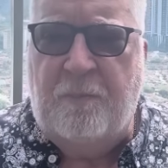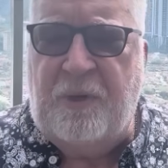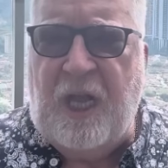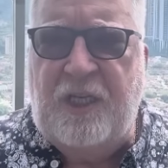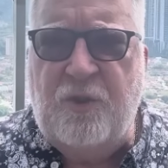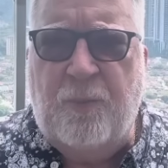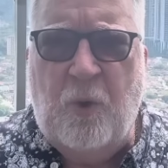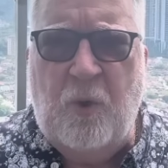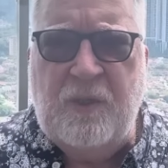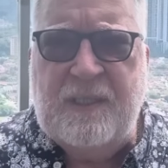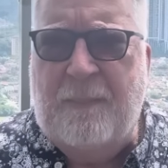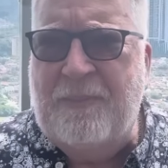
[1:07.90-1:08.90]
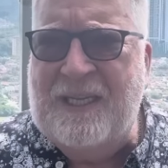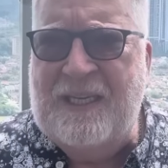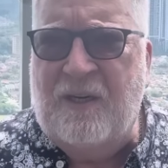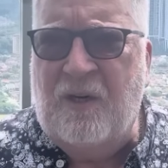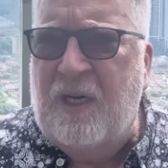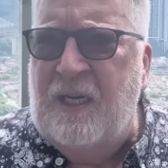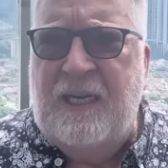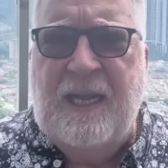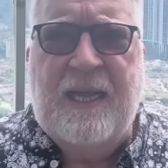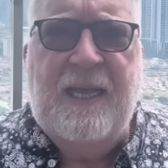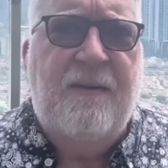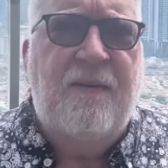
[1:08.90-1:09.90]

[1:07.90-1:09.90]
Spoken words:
plunge pools up here and